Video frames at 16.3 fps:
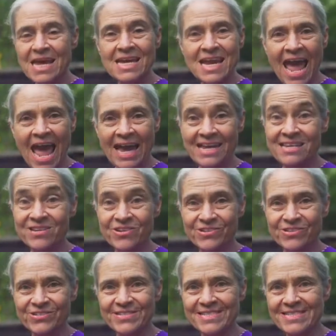in eight
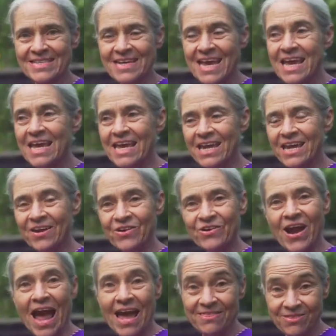years
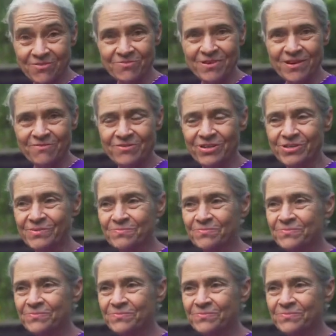here at the river.